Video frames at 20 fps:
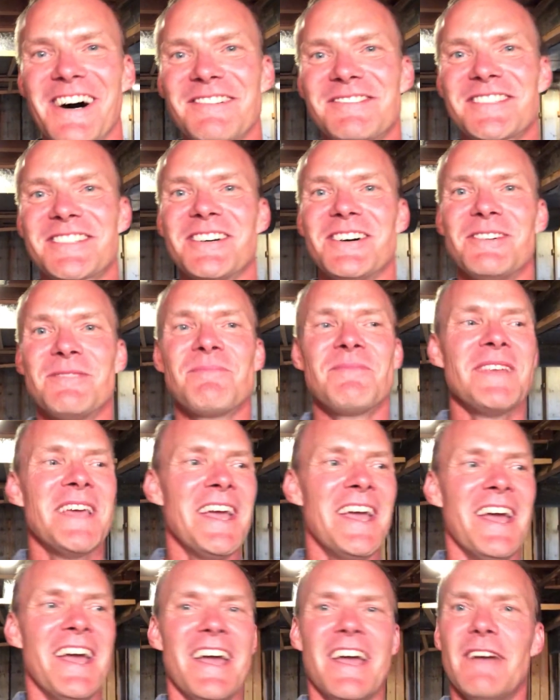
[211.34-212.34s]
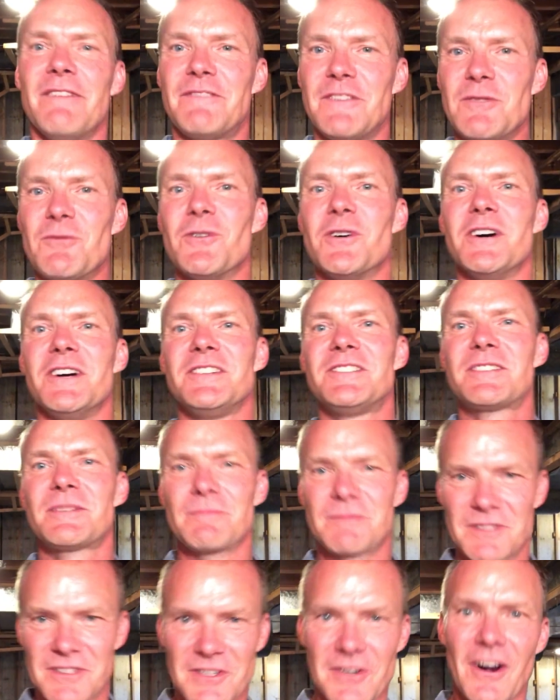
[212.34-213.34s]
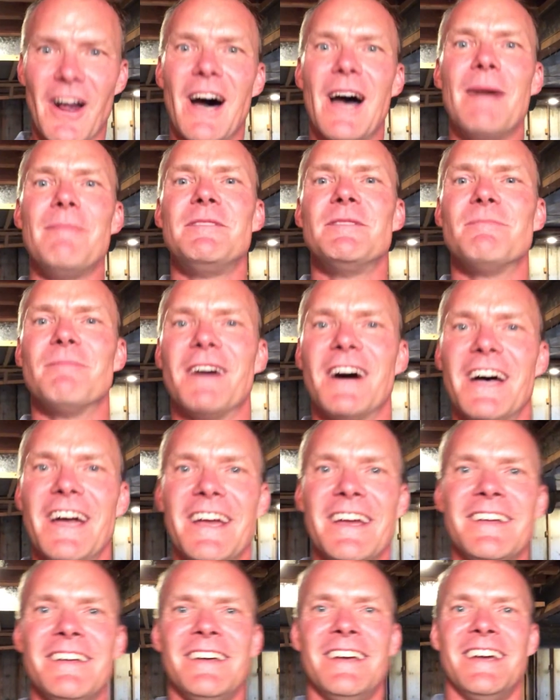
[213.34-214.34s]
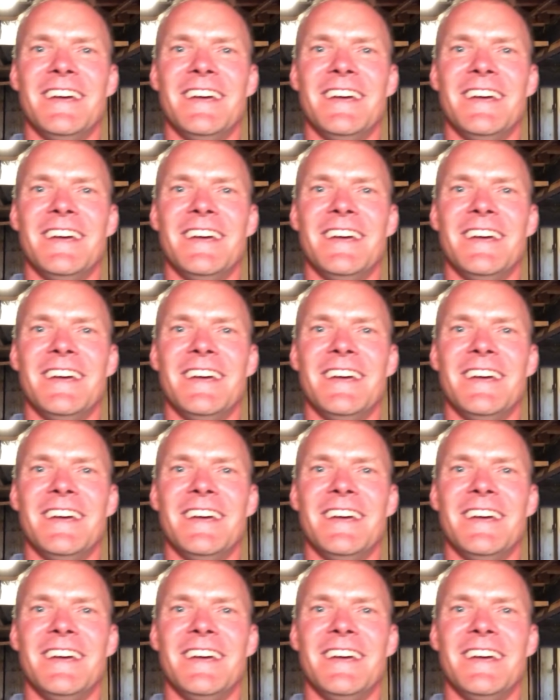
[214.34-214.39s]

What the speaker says: So if you would, subscribe to my